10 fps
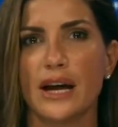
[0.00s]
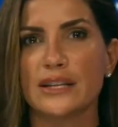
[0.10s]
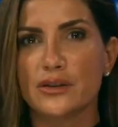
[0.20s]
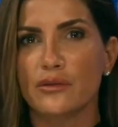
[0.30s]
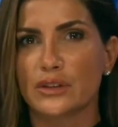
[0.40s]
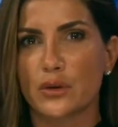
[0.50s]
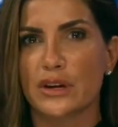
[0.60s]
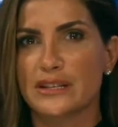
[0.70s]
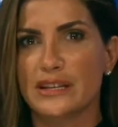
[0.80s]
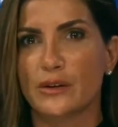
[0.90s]
And so,
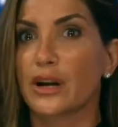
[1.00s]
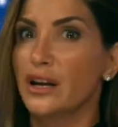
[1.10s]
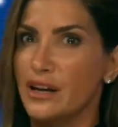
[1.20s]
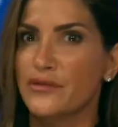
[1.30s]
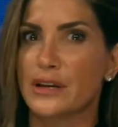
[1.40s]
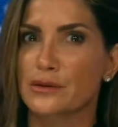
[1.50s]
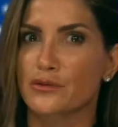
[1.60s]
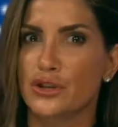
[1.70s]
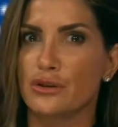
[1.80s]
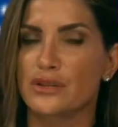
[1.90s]
Victoria's Secret, if they so
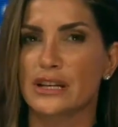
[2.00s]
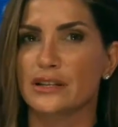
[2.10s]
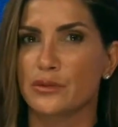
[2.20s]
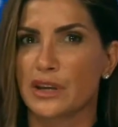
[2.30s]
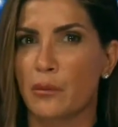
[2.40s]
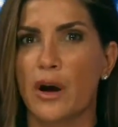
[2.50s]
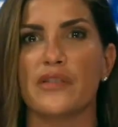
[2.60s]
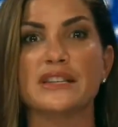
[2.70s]
choose, they can do what they want.